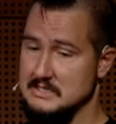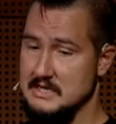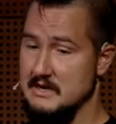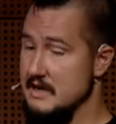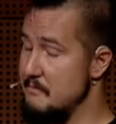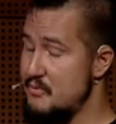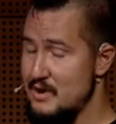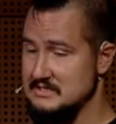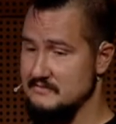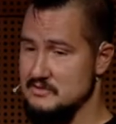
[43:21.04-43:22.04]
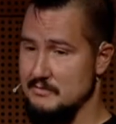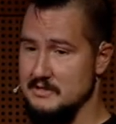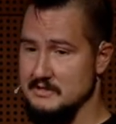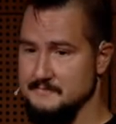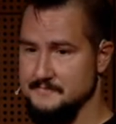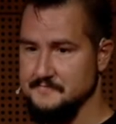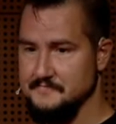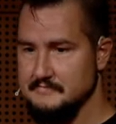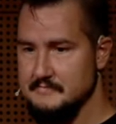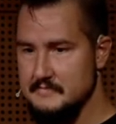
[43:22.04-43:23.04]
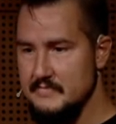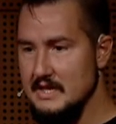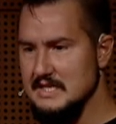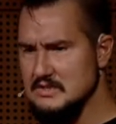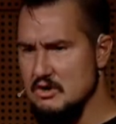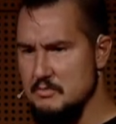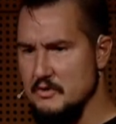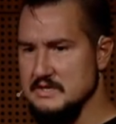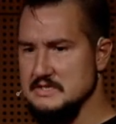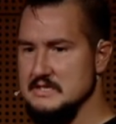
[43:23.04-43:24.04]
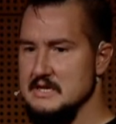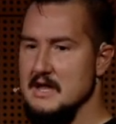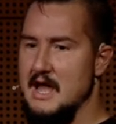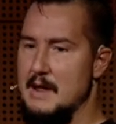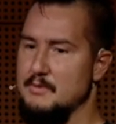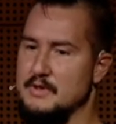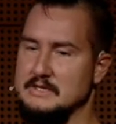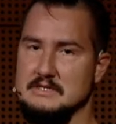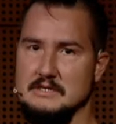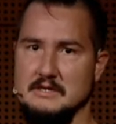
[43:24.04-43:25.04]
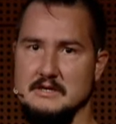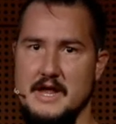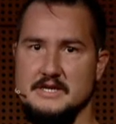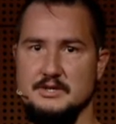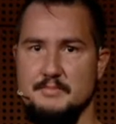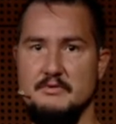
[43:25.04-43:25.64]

has done an impressive job here. Let's talk about this hypothetical HTTP